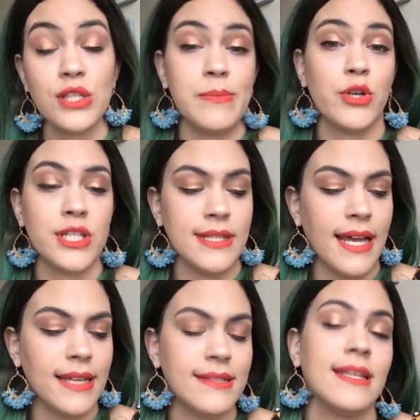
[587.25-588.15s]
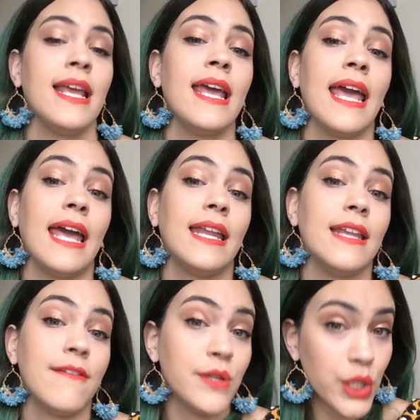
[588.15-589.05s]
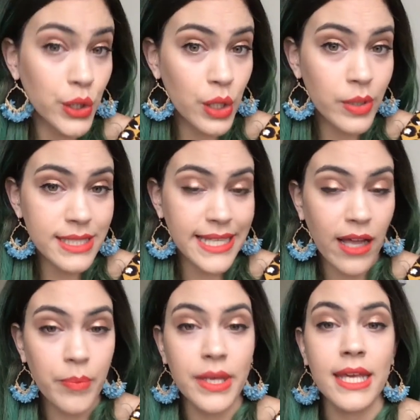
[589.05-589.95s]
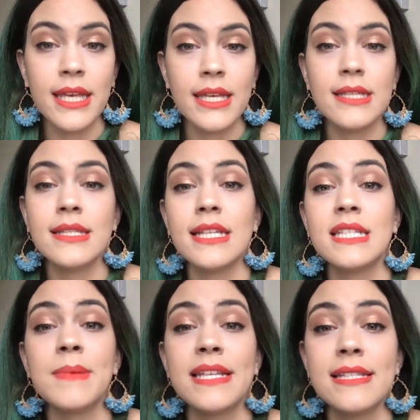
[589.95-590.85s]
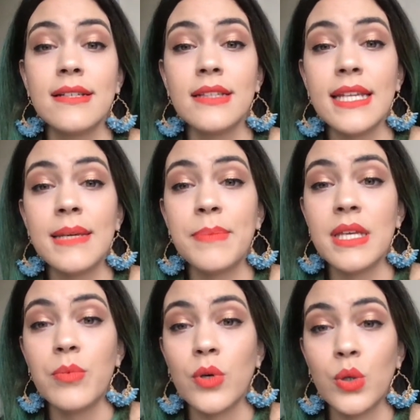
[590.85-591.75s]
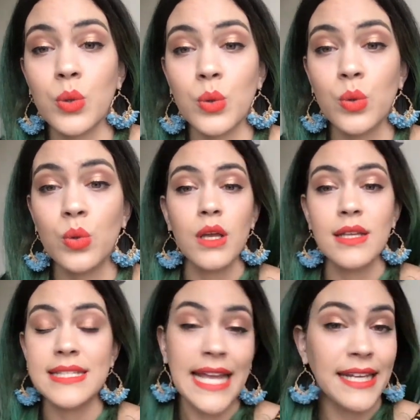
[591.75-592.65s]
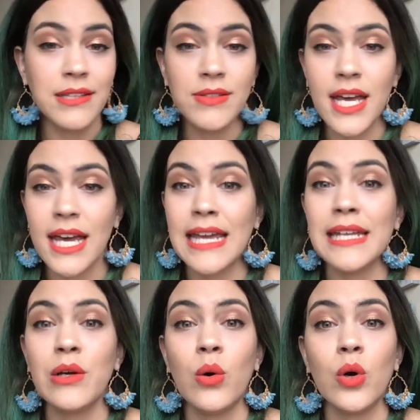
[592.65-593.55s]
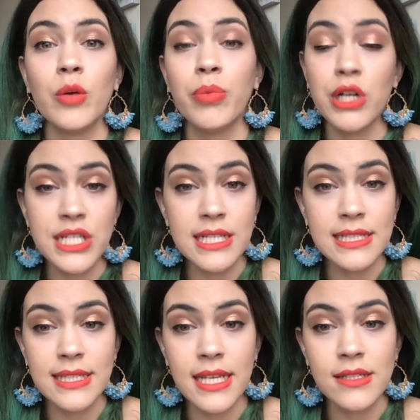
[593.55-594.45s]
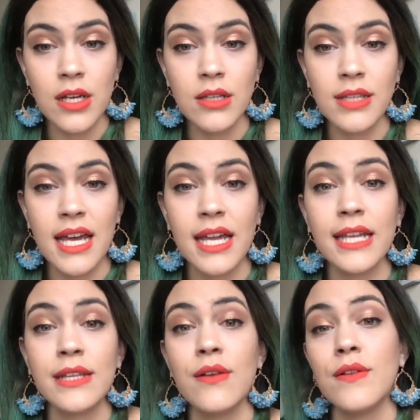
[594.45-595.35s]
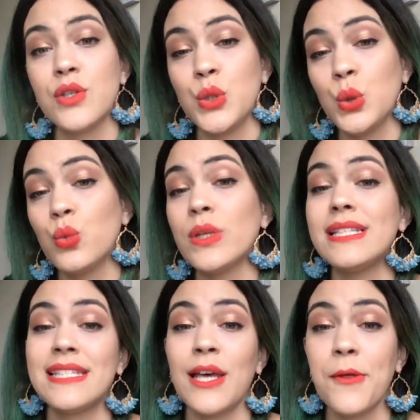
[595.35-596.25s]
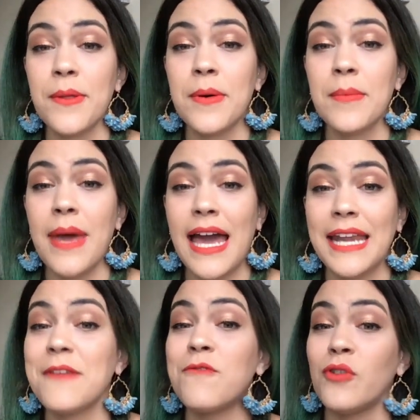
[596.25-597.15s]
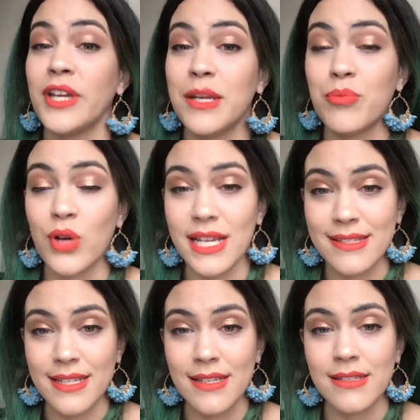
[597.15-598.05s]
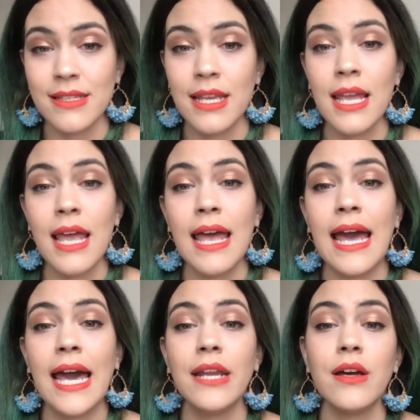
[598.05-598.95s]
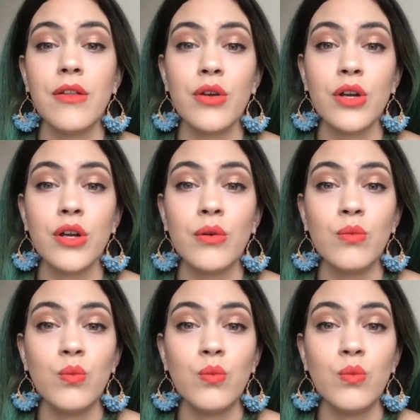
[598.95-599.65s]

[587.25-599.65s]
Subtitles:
merchandise, and if you don't know what scalping is, it's basically people who stand in line or purchase things online to resell them at inflated prices at other